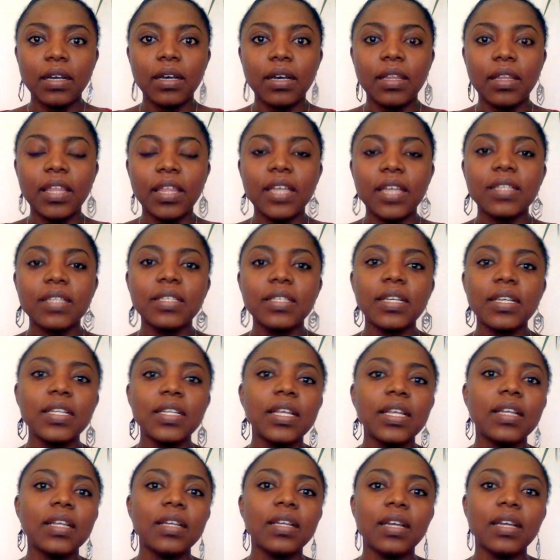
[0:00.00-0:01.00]
there are
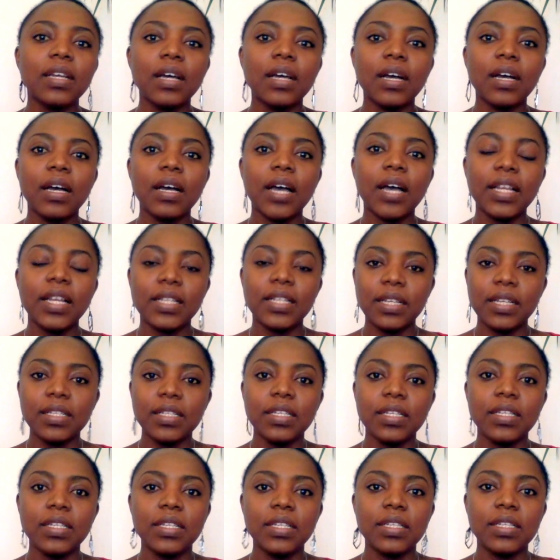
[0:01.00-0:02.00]
certain
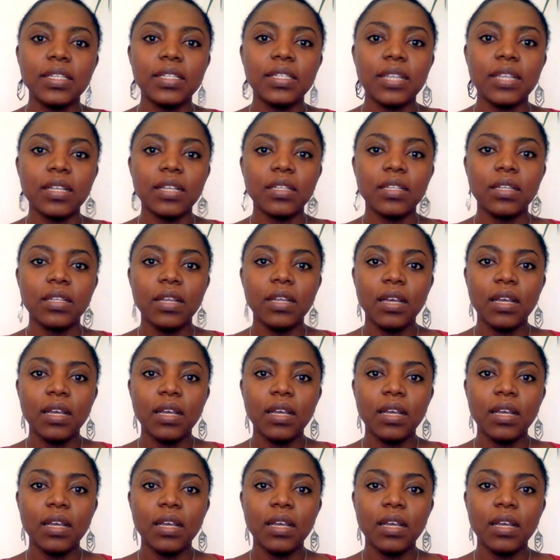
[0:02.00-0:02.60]
identities that